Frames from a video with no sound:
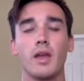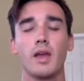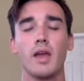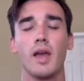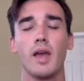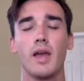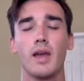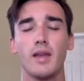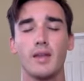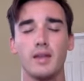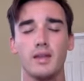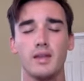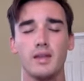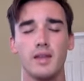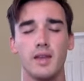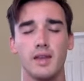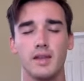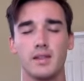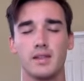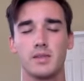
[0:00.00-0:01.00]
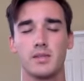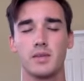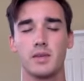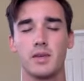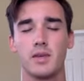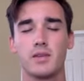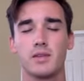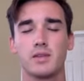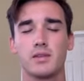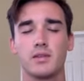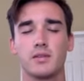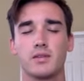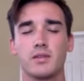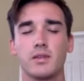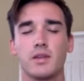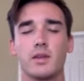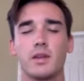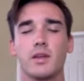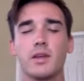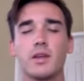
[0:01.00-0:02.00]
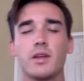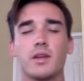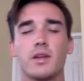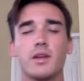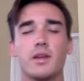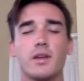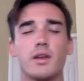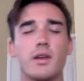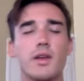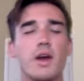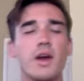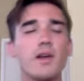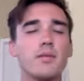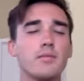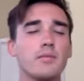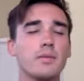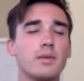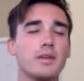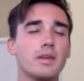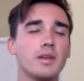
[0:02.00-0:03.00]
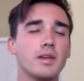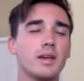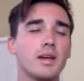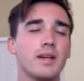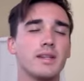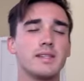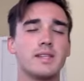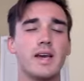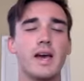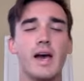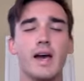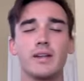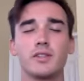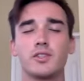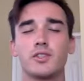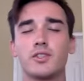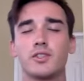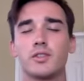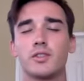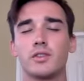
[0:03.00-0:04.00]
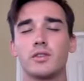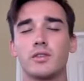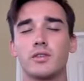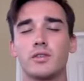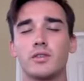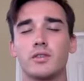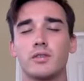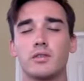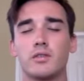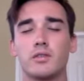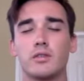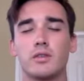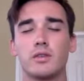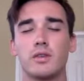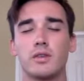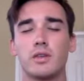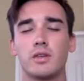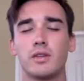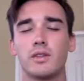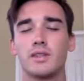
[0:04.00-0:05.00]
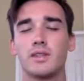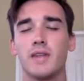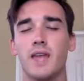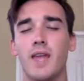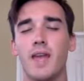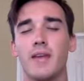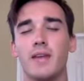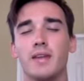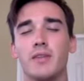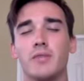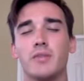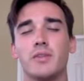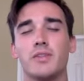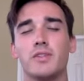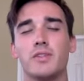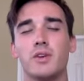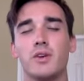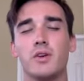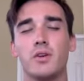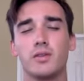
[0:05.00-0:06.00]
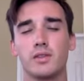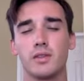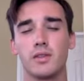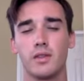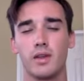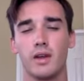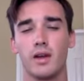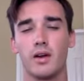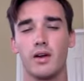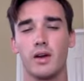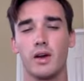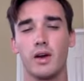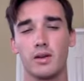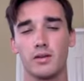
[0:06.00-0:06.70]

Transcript: And in that space, not being attached to any result thereof.